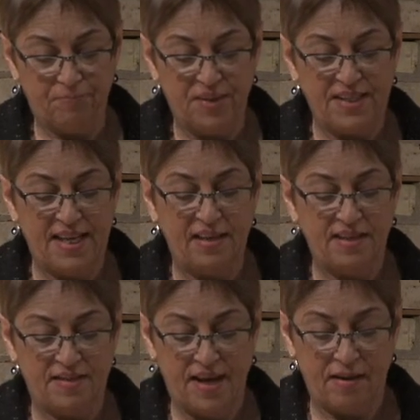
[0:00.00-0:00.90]
the Telly
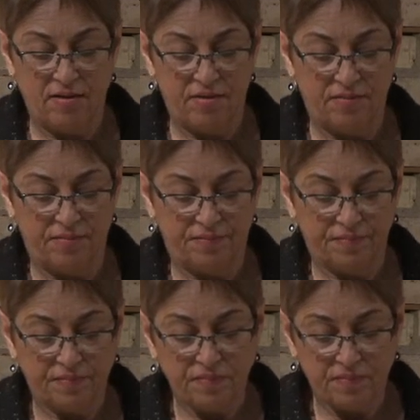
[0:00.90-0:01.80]
cycle.
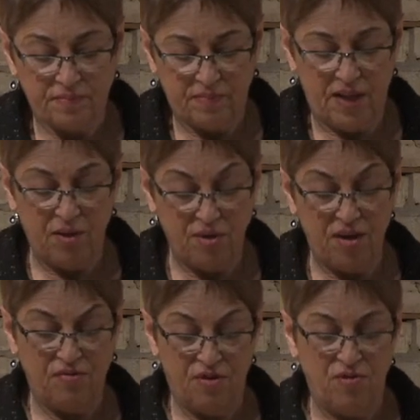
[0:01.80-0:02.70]
I'll read
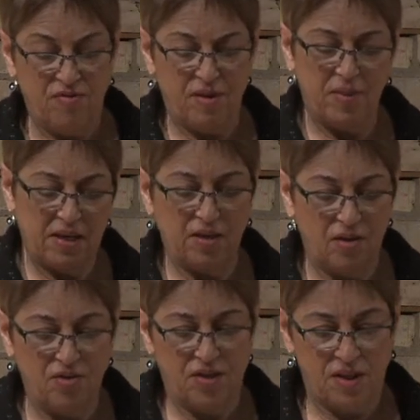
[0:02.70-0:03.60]
a few of them in a
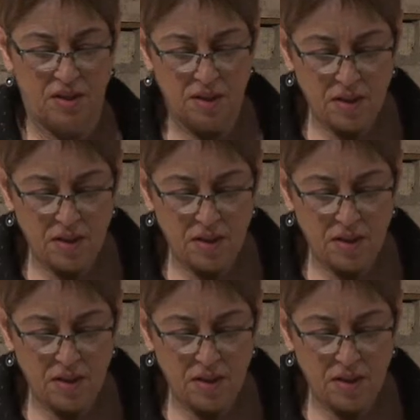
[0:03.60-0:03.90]
closing.